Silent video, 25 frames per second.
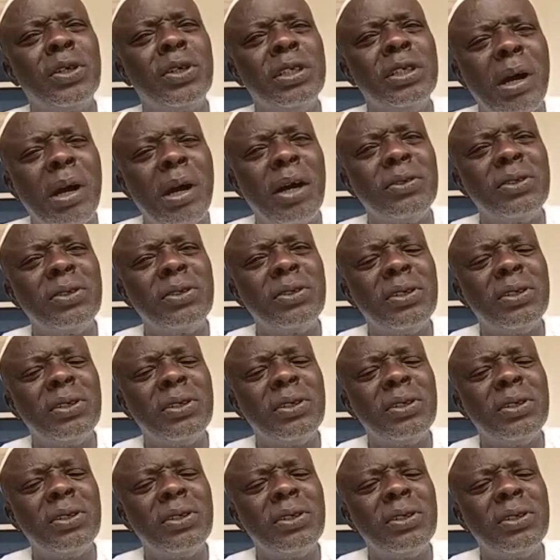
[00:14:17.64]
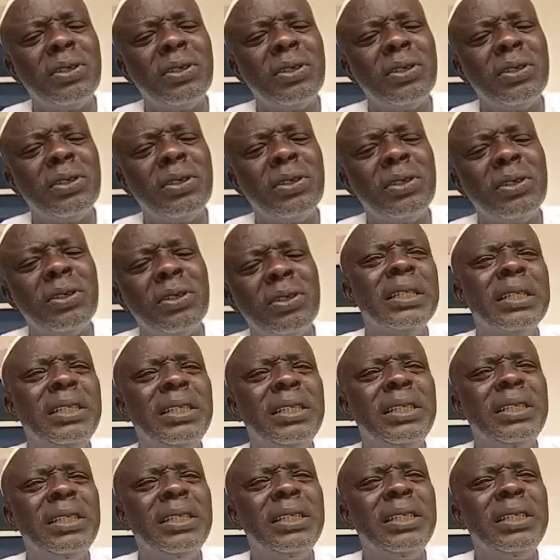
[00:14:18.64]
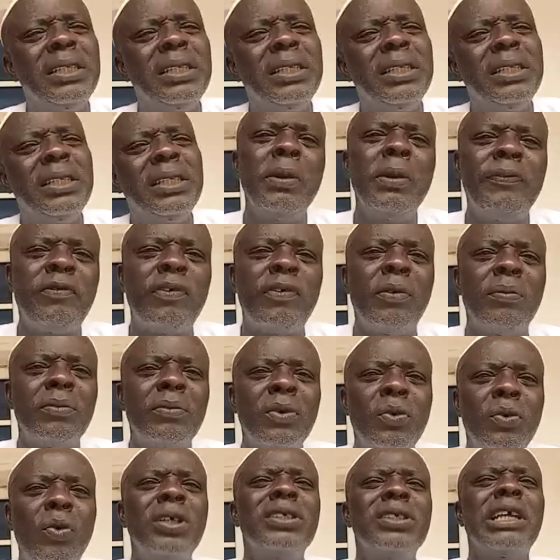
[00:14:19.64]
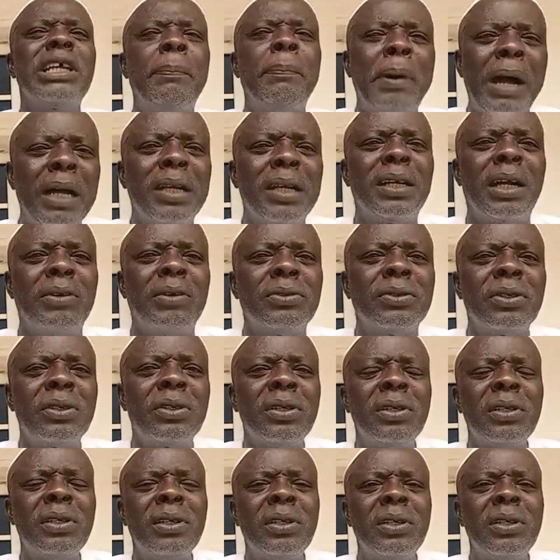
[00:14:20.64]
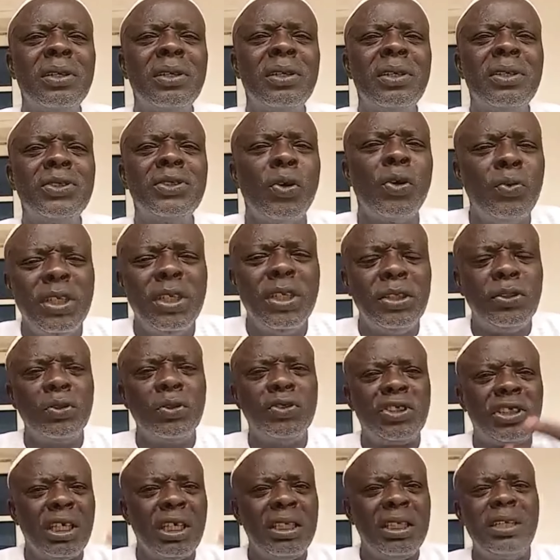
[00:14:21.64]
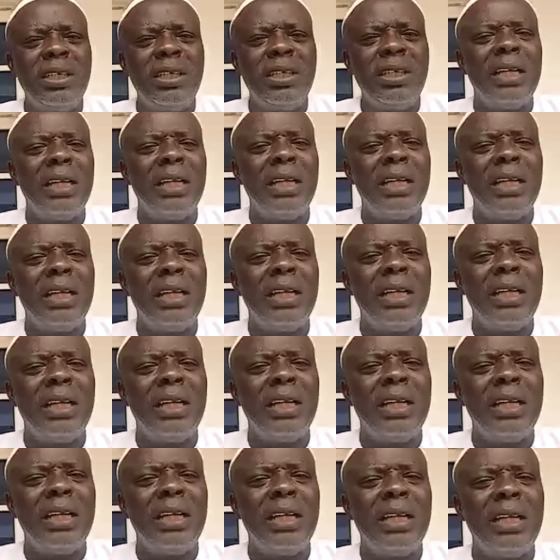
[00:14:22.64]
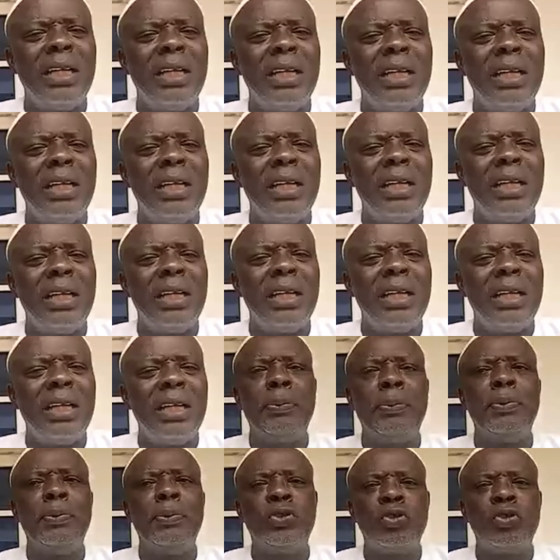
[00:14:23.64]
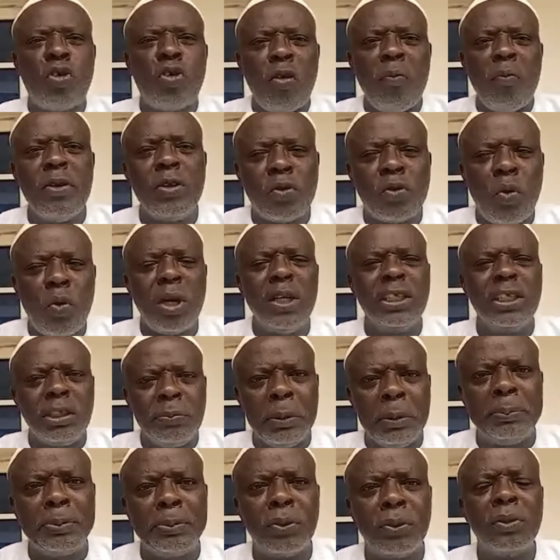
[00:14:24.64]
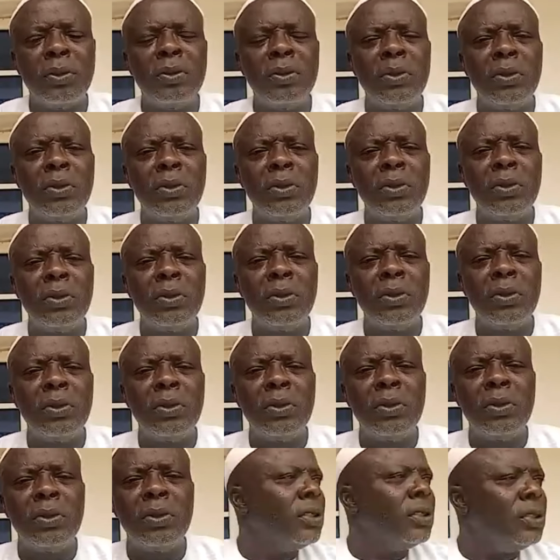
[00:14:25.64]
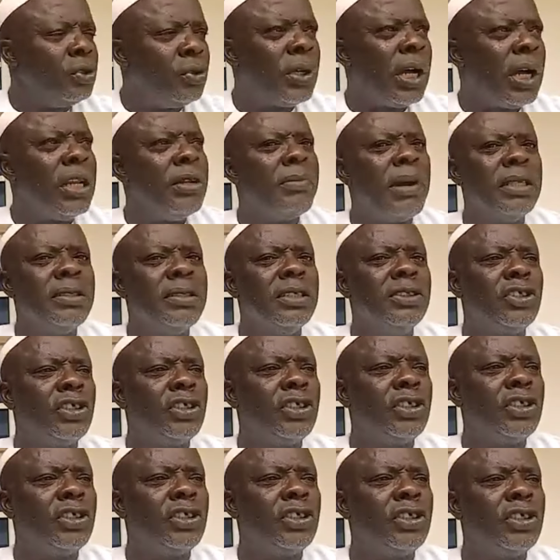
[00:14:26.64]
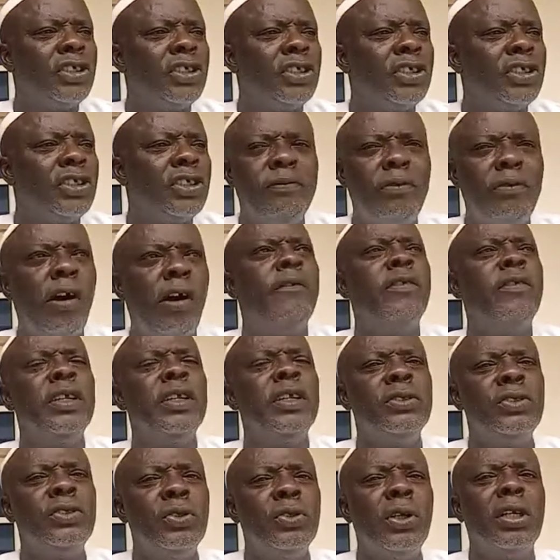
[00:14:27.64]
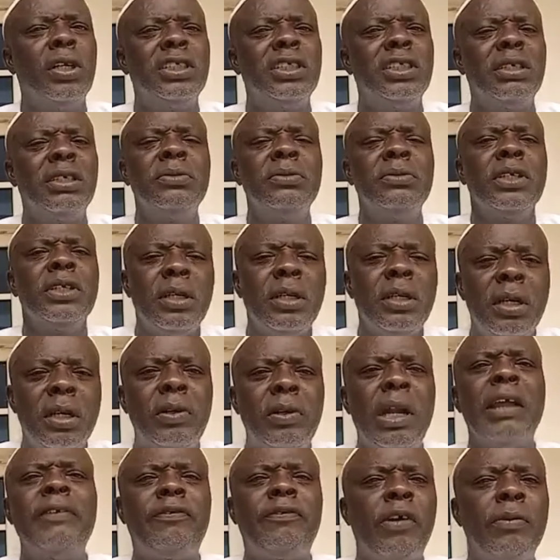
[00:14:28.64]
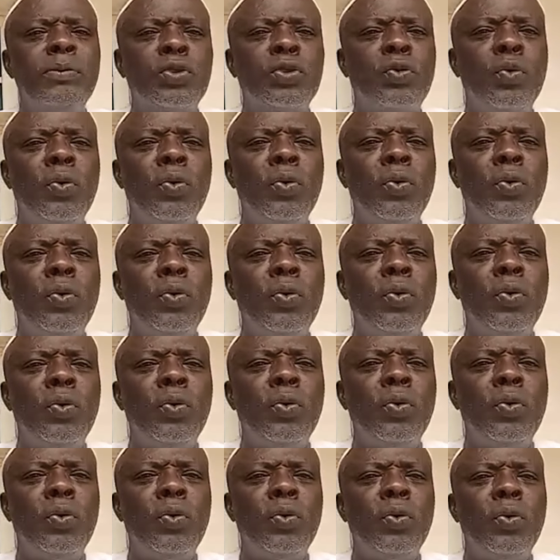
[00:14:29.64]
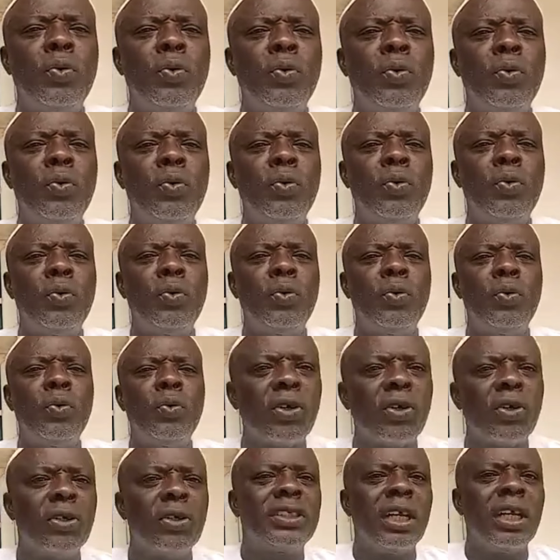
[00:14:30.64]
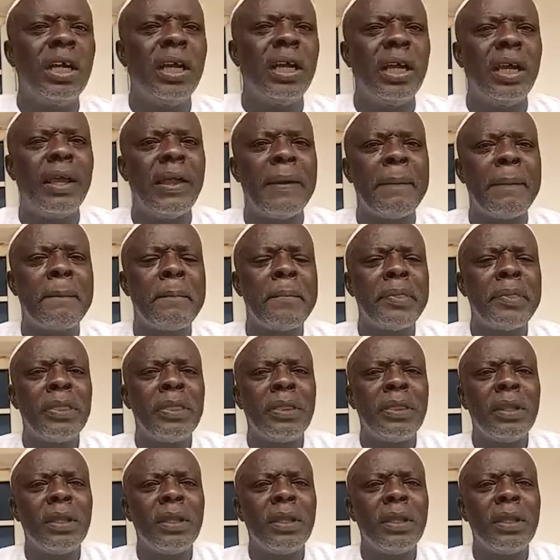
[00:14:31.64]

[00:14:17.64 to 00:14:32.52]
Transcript: are you talking about? Mm. Who are they? Where are they coming from? What's their background? So we need to change that narrative. We need a lot of people to come in, quality people. I mean, you can imagine somebody who's been involved in journalism right from school and so on, going into such a